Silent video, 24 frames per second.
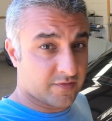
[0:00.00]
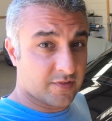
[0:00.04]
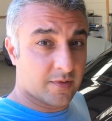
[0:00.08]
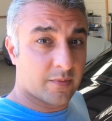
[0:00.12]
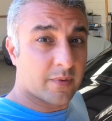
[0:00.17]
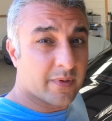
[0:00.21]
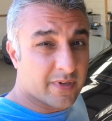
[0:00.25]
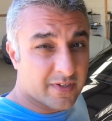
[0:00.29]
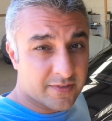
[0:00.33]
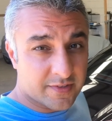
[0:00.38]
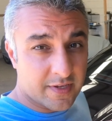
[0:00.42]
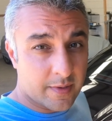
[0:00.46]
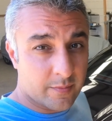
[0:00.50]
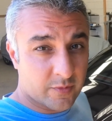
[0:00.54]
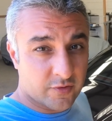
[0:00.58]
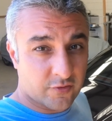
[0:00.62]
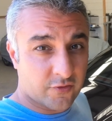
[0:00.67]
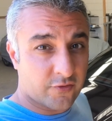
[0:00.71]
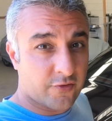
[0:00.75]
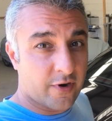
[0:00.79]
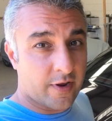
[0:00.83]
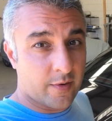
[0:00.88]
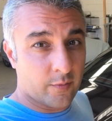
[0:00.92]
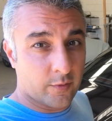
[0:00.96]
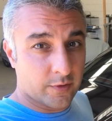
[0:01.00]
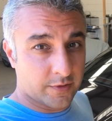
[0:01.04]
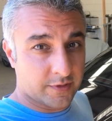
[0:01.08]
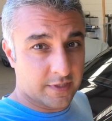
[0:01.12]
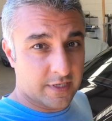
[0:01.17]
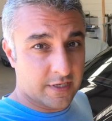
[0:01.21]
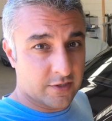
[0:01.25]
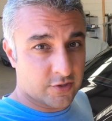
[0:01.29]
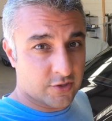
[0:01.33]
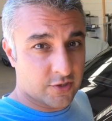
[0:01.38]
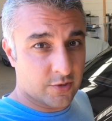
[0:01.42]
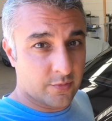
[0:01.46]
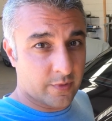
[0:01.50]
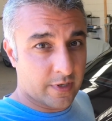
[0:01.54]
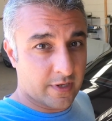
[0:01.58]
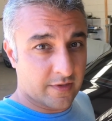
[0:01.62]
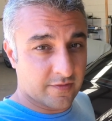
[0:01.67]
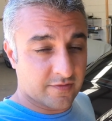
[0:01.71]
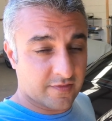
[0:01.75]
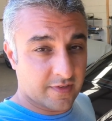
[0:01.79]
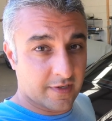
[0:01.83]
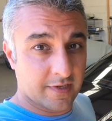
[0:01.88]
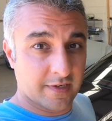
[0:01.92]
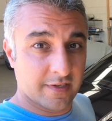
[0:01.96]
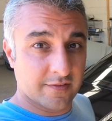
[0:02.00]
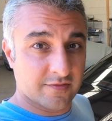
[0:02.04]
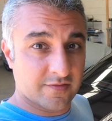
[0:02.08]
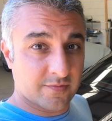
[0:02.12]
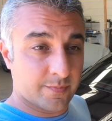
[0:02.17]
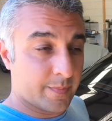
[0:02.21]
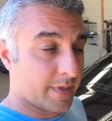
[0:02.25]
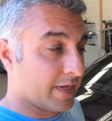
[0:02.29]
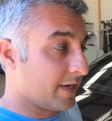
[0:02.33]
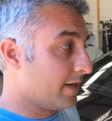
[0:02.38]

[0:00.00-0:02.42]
So I'm going to demonstrate what the issue is, and it's